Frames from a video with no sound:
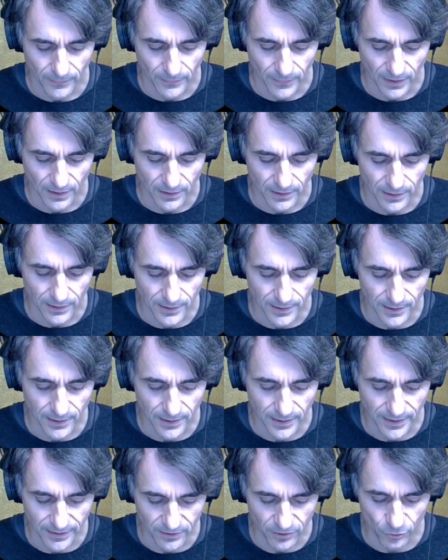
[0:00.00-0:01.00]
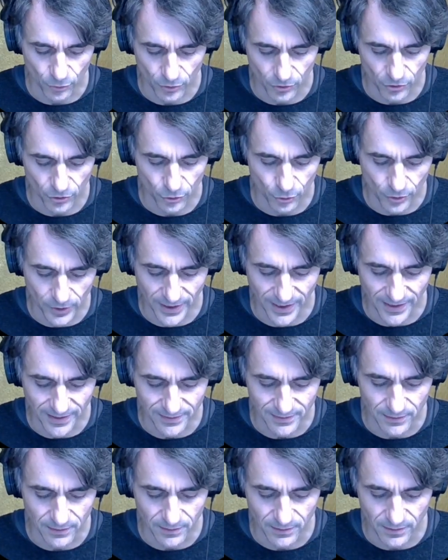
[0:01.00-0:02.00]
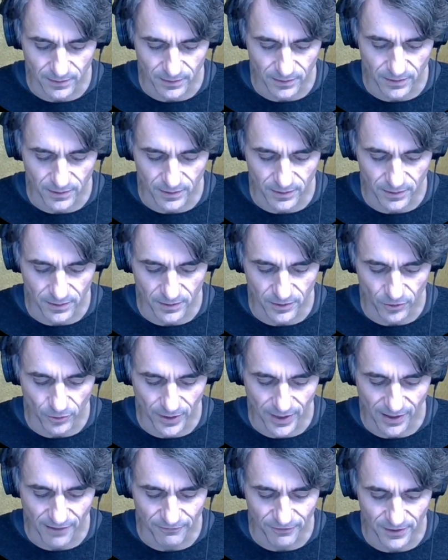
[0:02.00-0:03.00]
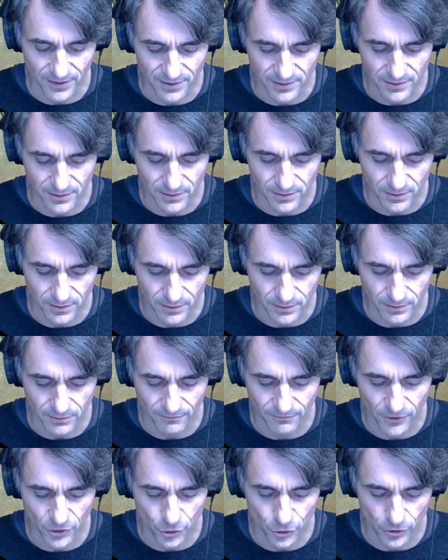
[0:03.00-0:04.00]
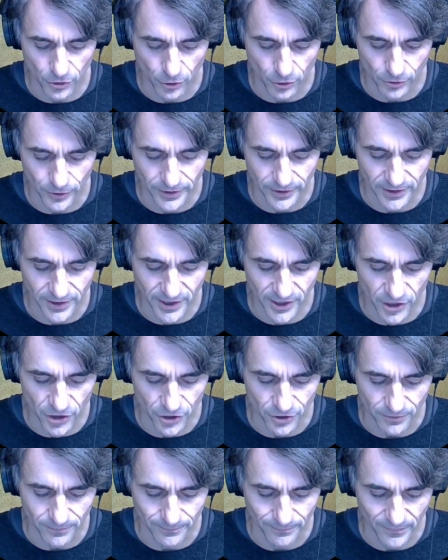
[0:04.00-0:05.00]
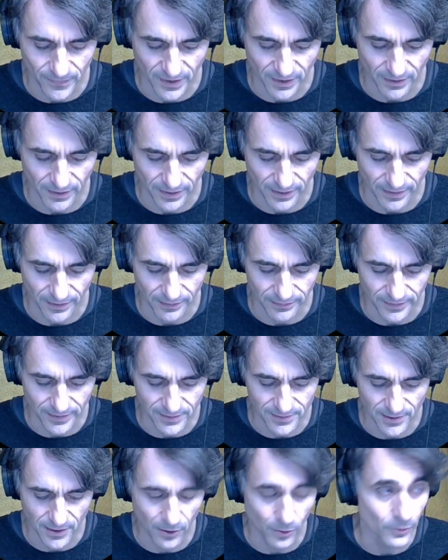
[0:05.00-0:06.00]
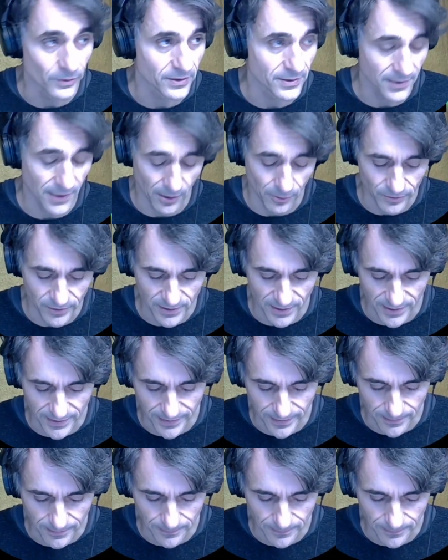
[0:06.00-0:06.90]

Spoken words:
and you have instant visual orientation, and that's how it sounds like.